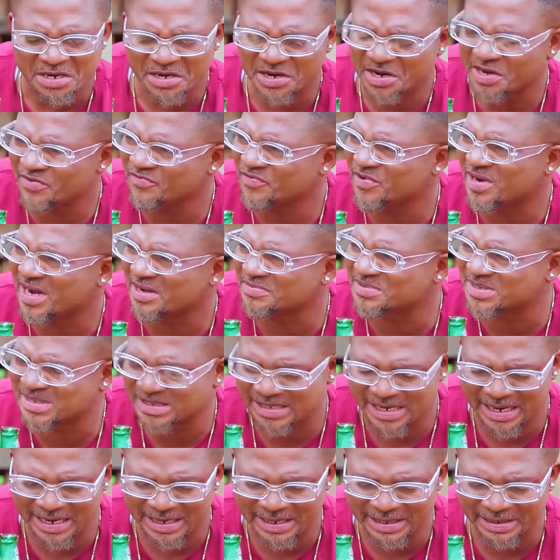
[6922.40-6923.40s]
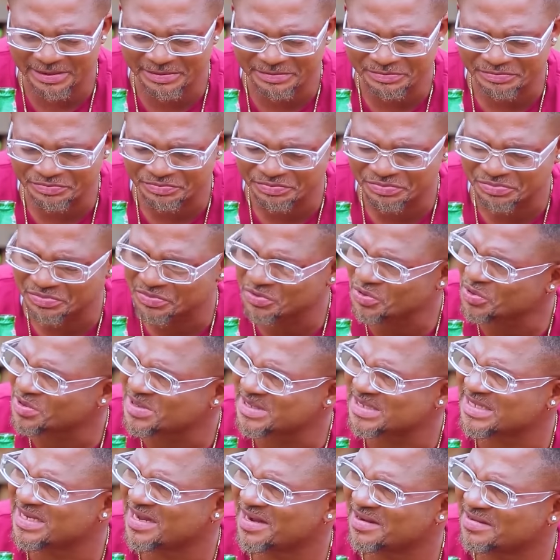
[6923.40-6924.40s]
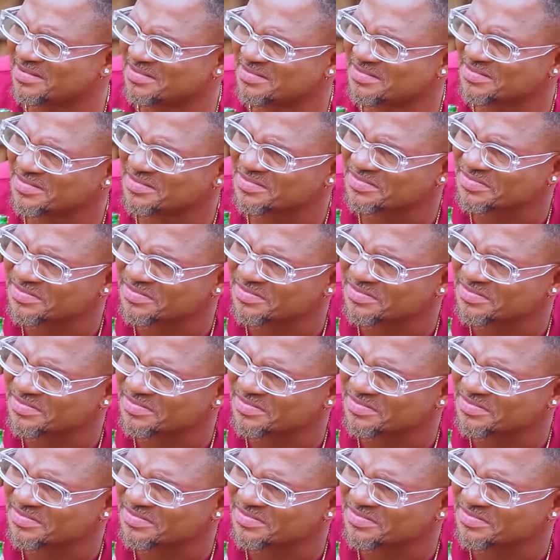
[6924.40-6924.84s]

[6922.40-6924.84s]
They don't even have cigar here. No cigar.